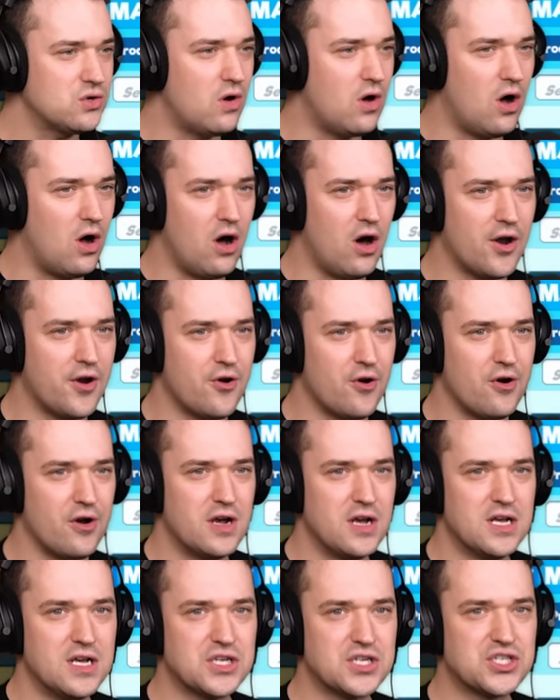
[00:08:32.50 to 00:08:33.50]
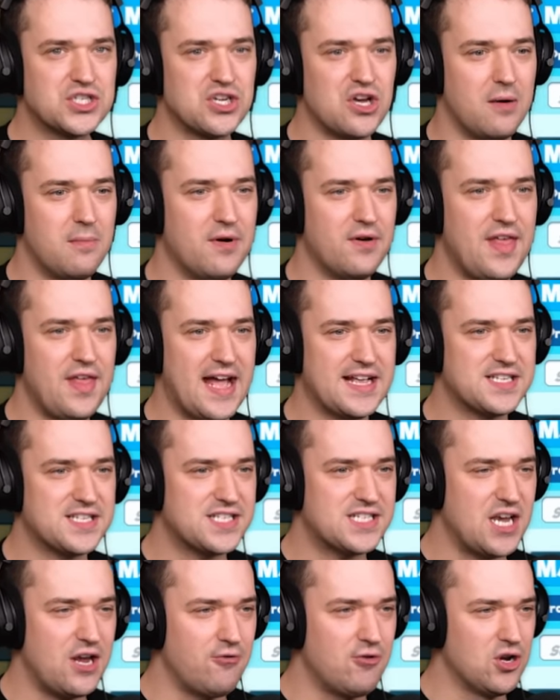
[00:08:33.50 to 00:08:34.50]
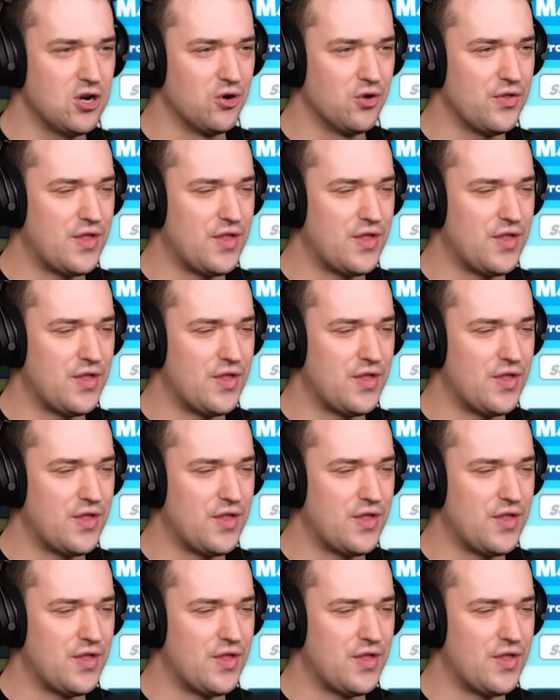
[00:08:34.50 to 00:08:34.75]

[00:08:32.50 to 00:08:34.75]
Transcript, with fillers: to order some of that cereal